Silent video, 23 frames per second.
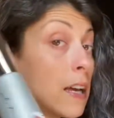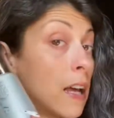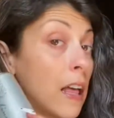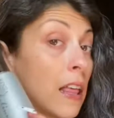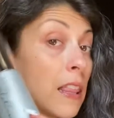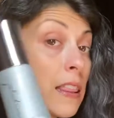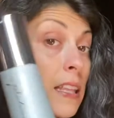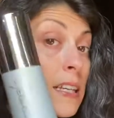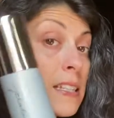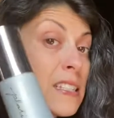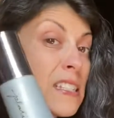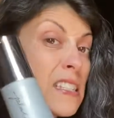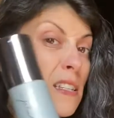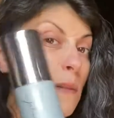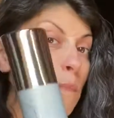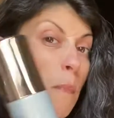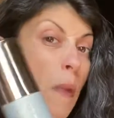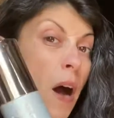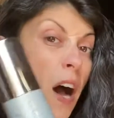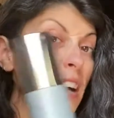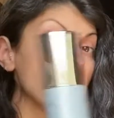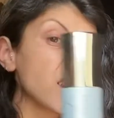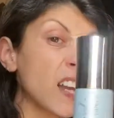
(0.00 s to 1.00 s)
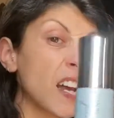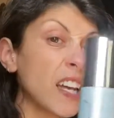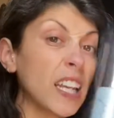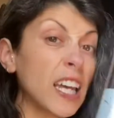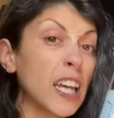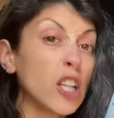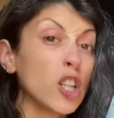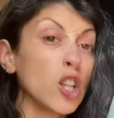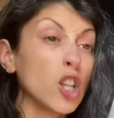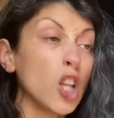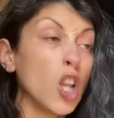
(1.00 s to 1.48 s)
This is a must. I
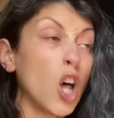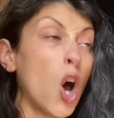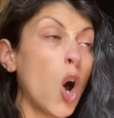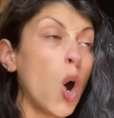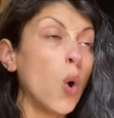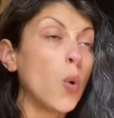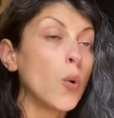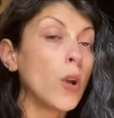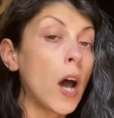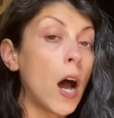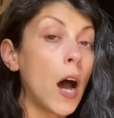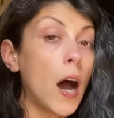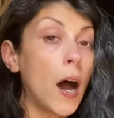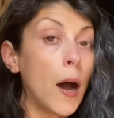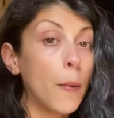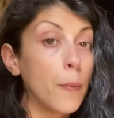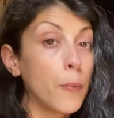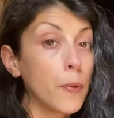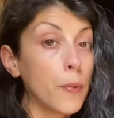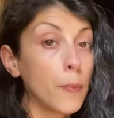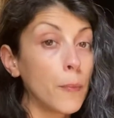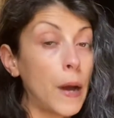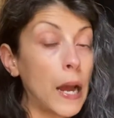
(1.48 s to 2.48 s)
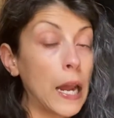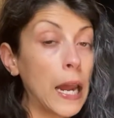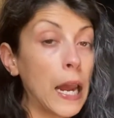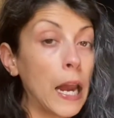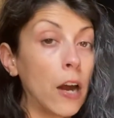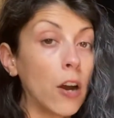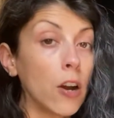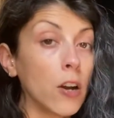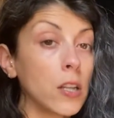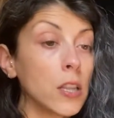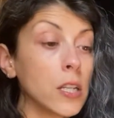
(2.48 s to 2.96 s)
load up my
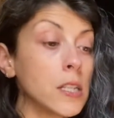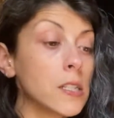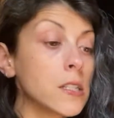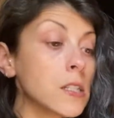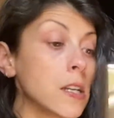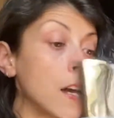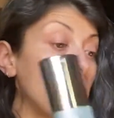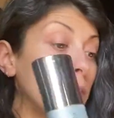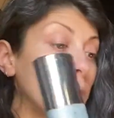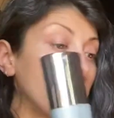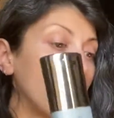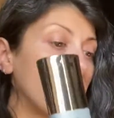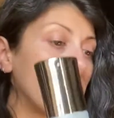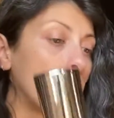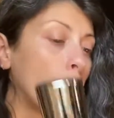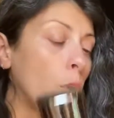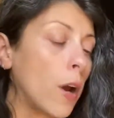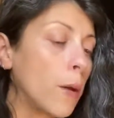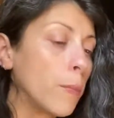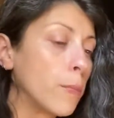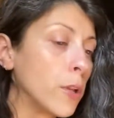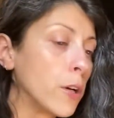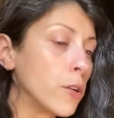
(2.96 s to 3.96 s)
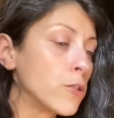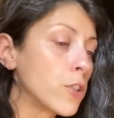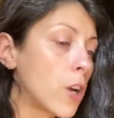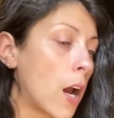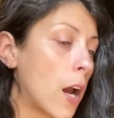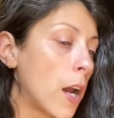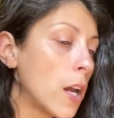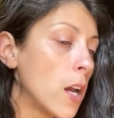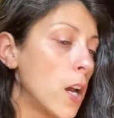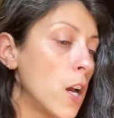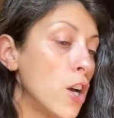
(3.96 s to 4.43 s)
hair on this stuff before I blow
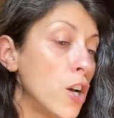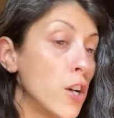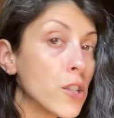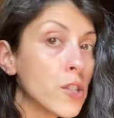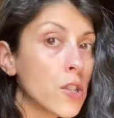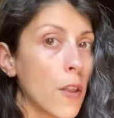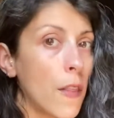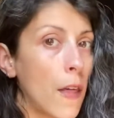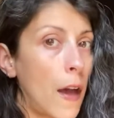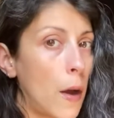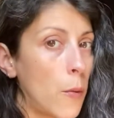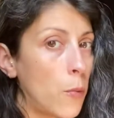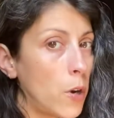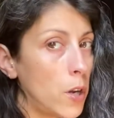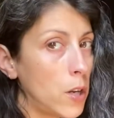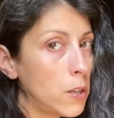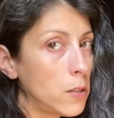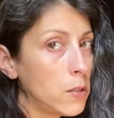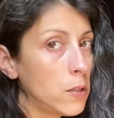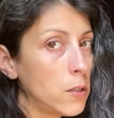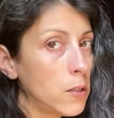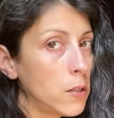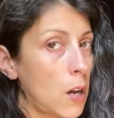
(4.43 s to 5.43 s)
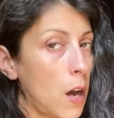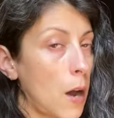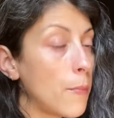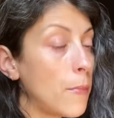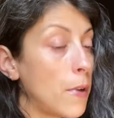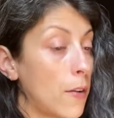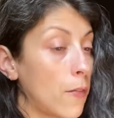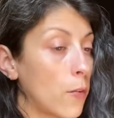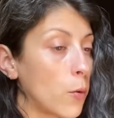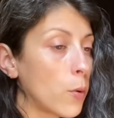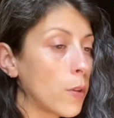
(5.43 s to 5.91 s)
dry. So that one I'm
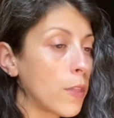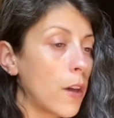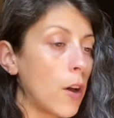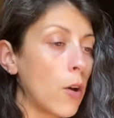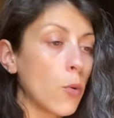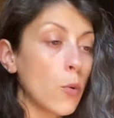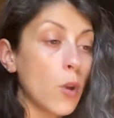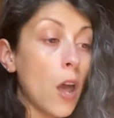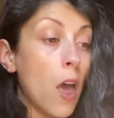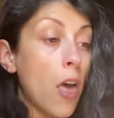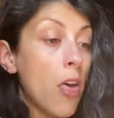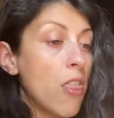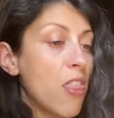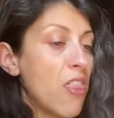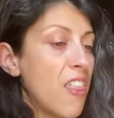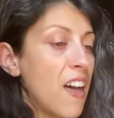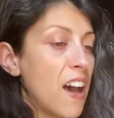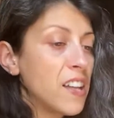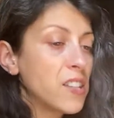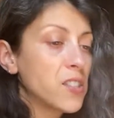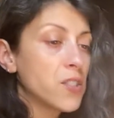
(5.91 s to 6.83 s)
never without, that's